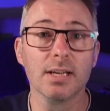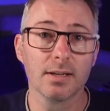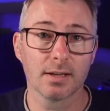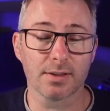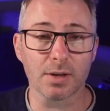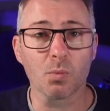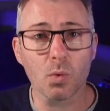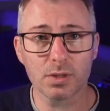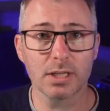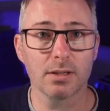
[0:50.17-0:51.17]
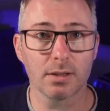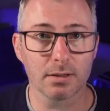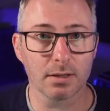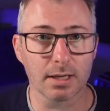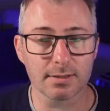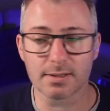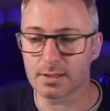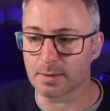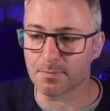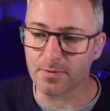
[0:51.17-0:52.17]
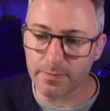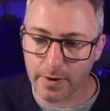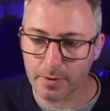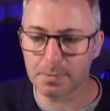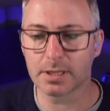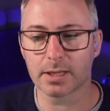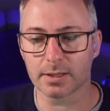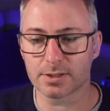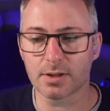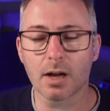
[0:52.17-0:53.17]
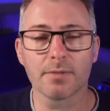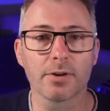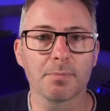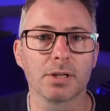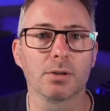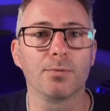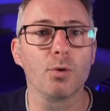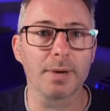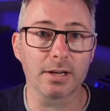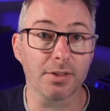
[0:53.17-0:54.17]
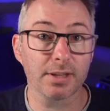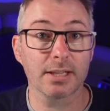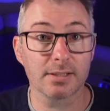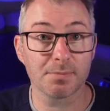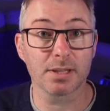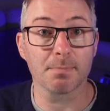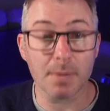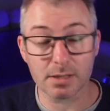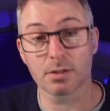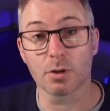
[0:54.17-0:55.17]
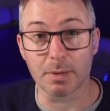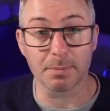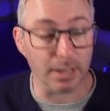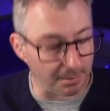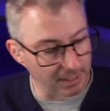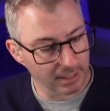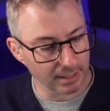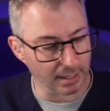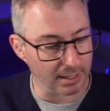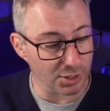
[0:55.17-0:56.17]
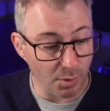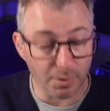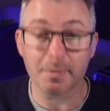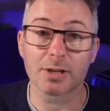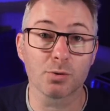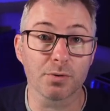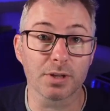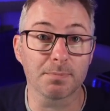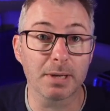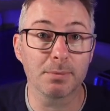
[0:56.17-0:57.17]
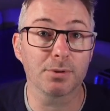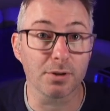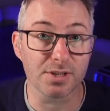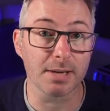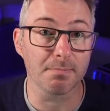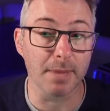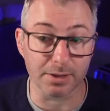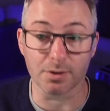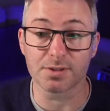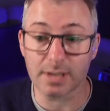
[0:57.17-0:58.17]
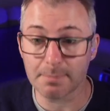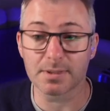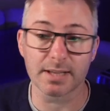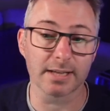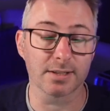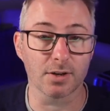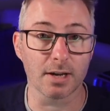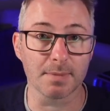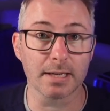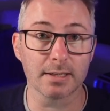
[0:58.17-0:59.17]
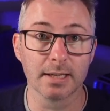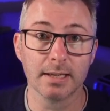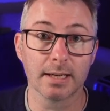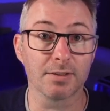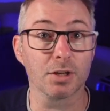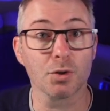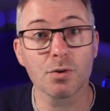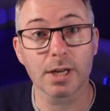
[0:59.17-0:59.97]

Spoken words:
And they're wanting the answers in a very particular style, very particular format, and I think that's something that mucks a lot of people up. So I want to make sure that people don't make those same mistakes that I made, and that you get